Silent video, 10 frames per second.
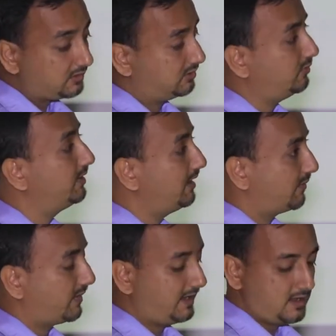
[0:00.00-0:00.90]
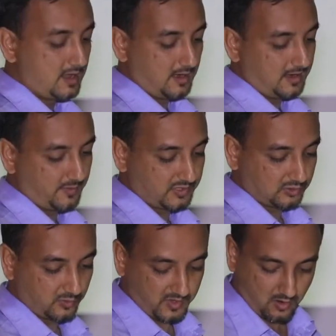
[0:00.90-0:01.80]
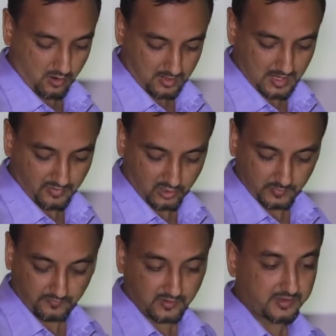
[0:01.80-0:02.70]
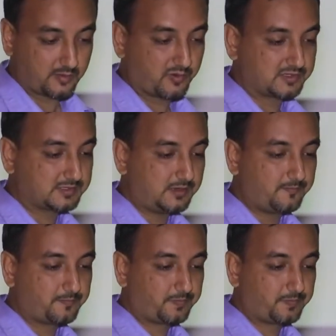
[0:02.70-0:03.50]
So we apply laparoscopy or laparotomy for that procedure.